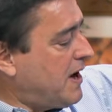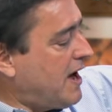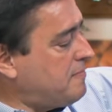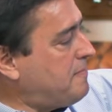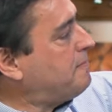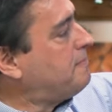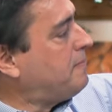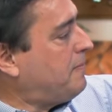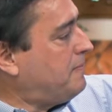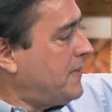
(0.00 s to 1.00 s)
Uh,
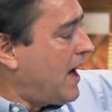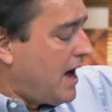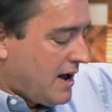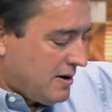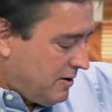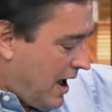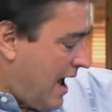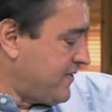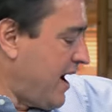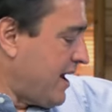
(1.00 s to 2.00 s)
uh,
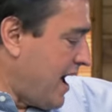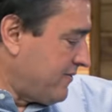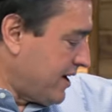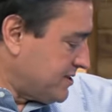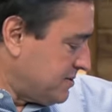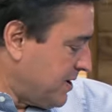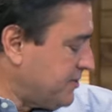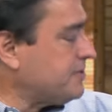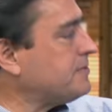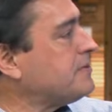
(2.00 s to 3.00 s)
I've got, I've got some
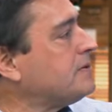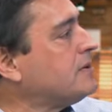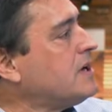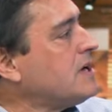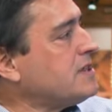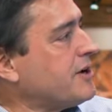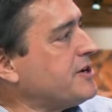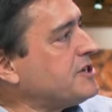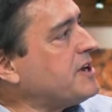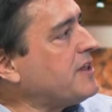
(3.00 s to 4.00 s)
other, there
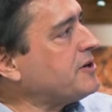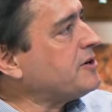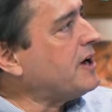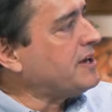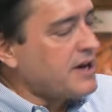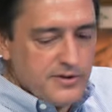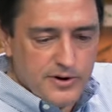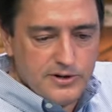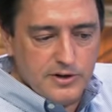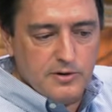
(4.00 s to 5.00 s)
is another,
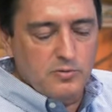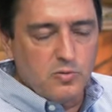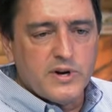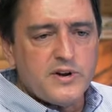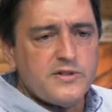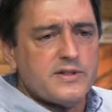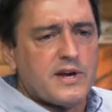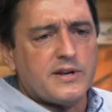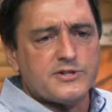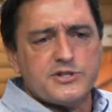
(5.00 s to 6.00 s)
another, one other
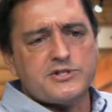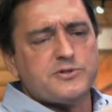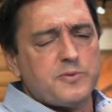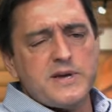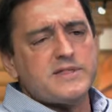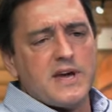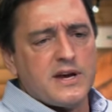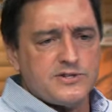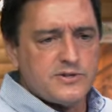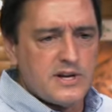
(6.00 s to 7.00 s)
thing. There's just three
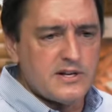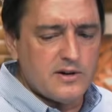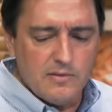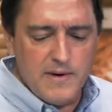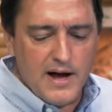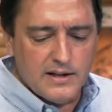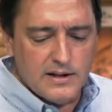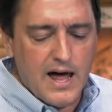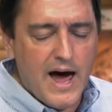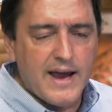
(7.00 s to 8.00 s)
things you need to know about
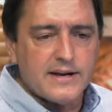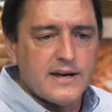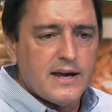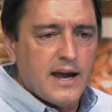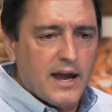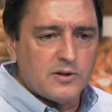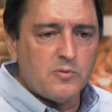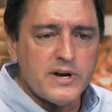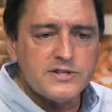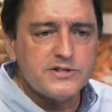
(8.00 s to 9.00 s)
light. And
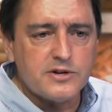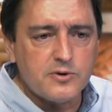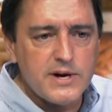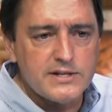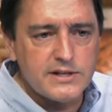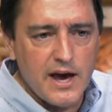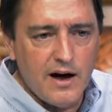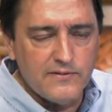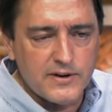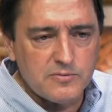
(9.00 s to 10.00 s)
the one is the degrees
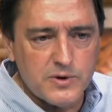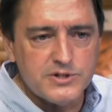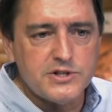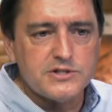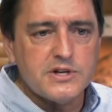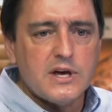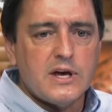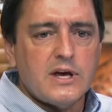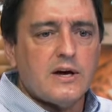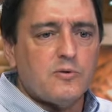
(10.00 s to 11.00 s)
Kelvin, which is,
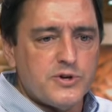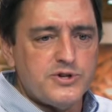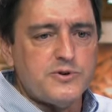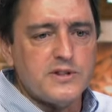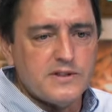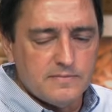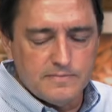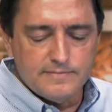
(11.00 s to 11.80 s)
which you can,